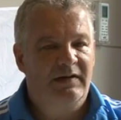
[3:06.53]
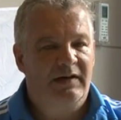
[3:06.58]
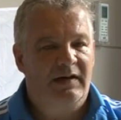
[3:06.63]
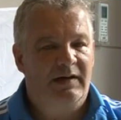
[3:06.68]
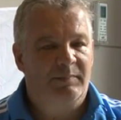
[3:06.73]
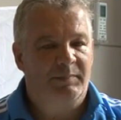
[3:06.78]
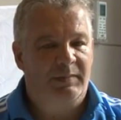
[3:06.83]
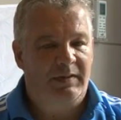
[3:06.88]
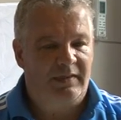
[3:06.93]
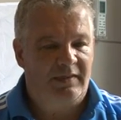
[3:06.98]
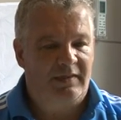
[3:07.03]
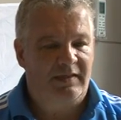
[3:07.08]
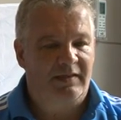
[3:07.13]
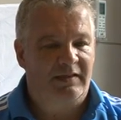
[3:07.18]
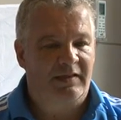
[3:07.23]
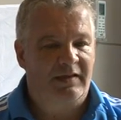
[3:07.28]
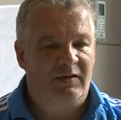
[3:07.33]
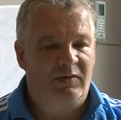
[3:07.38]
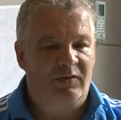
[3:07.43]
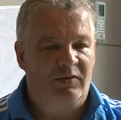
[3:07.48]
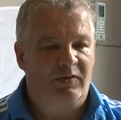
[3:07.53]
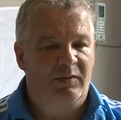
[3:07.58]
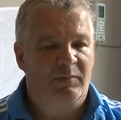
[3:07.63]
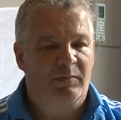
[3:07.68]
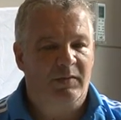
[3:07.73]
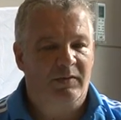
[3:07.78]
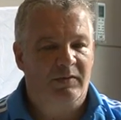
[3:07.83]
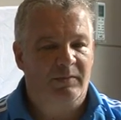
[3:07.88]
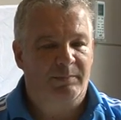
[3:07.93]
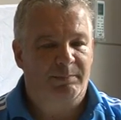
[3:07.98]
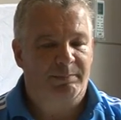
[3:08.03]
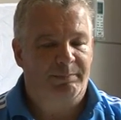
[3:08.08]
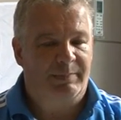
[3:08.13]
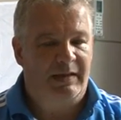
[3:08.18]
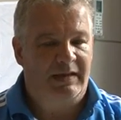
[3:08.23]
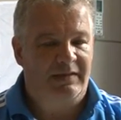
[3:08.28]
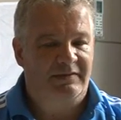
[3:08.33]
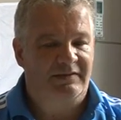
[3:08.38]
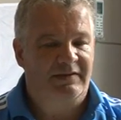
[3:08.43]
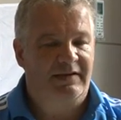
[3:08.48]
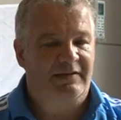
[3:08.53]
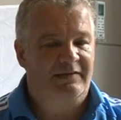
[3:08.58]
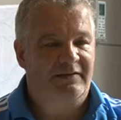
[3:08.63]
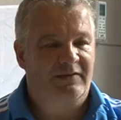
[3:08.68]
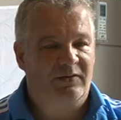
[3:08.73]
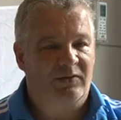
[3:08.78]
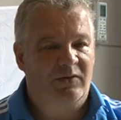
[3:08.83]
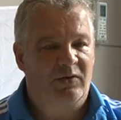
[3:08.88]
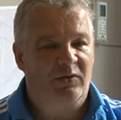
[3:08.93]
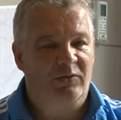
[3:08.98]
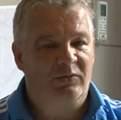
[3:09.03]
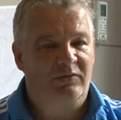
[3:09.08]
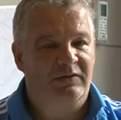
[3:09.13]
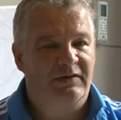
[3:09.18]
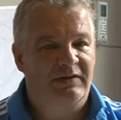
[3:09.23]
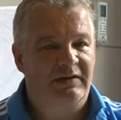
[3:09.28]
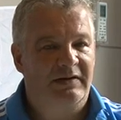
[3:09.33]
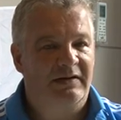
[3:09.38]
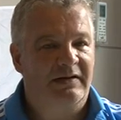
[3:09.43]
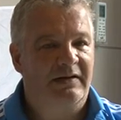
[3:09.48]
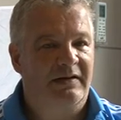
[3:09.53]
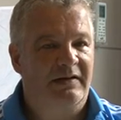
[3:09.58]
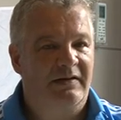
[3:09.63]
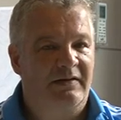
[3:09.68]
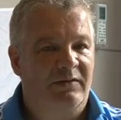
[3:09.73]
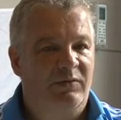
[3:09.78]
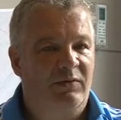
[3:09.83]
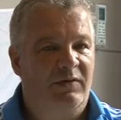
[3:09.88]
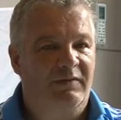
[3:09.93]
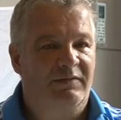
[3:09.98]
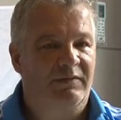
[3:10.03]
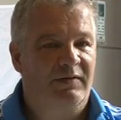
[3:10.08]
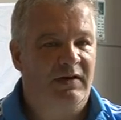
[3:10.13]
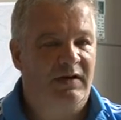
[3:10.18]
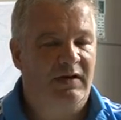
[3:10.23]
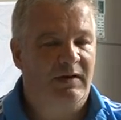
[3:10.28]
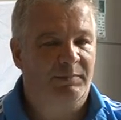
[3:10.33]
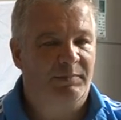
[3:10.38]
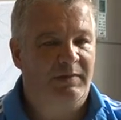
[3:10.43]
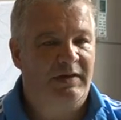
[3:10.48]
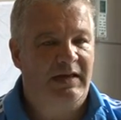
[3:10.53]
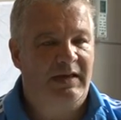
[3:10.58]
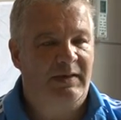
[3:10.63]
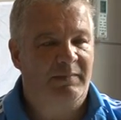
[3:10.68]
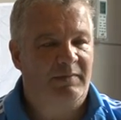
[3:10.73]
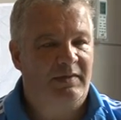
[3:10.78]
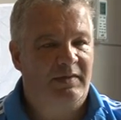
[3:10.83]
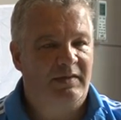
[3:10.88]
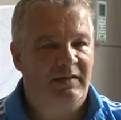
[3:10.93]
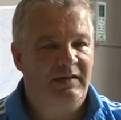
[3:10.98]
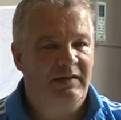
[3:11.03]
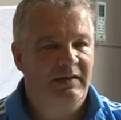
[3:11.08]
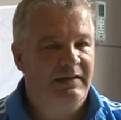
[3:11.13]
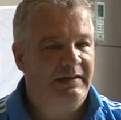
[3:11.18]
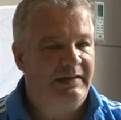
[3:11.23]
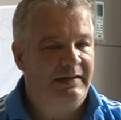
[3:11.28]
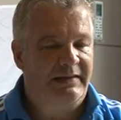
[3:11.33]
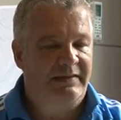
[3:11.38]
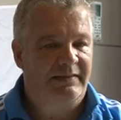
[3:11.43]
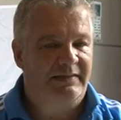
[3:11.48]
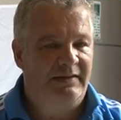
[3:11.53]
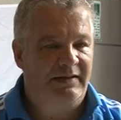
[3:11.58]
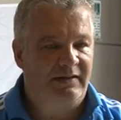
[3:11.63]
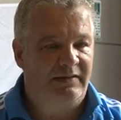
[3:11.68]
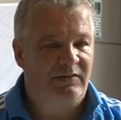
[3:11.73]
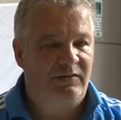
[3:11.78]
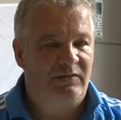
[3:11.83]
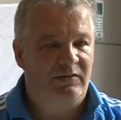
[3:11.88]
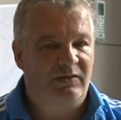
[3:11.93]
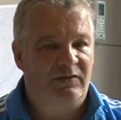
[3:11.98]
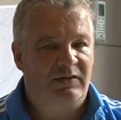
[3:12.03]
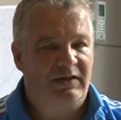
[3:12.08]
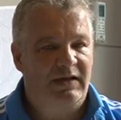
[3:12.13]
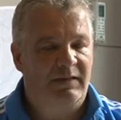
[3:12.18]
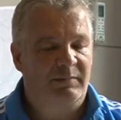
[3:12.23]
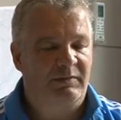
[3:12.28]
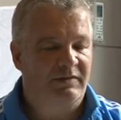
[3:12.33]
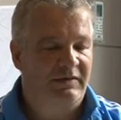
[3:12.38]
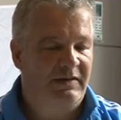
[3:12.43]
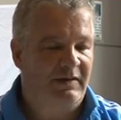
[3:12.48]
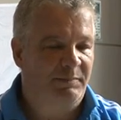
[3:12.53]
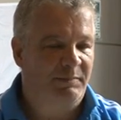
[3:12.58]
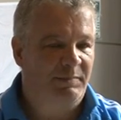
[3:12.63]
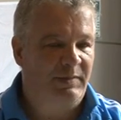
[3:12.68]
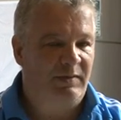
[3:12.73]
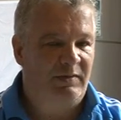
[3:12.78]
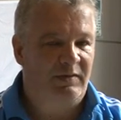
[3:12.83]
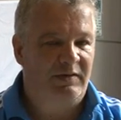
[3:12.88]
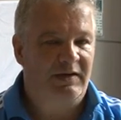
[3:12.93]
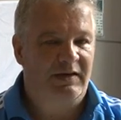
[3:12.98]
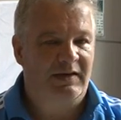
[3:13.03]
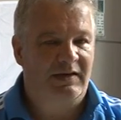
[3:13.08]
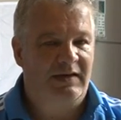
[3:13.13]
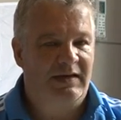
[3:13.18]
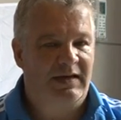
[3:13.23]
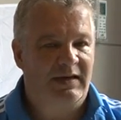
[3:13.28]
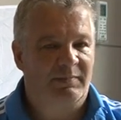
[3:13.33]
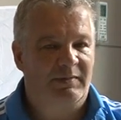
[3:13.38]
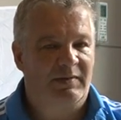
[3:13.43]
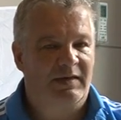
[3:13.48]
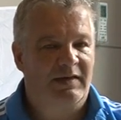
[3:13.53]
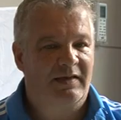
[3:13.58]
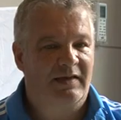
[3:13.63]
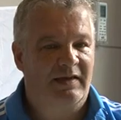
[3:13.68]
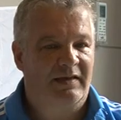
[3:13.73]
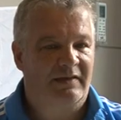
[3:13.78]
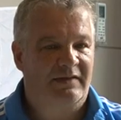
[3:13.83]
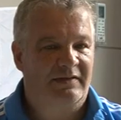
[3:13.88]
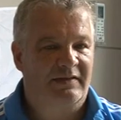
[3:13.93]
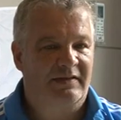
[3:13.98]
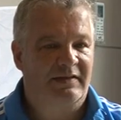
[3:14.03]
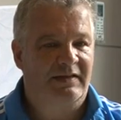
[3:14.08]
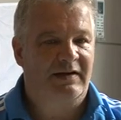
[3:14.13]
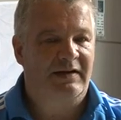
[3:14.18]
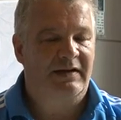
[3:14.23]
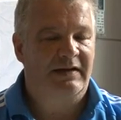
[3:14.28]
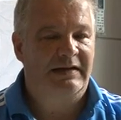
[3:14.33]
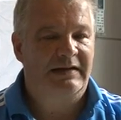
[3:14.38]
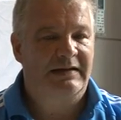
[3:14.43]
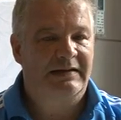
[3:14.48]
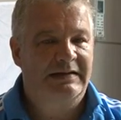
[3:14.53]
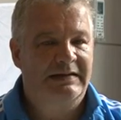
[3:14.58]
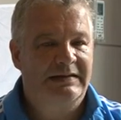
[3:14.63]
I've been sitting on the bench as a coach in UEFA Cup games, Inter-Toto games, Champions League games, etc.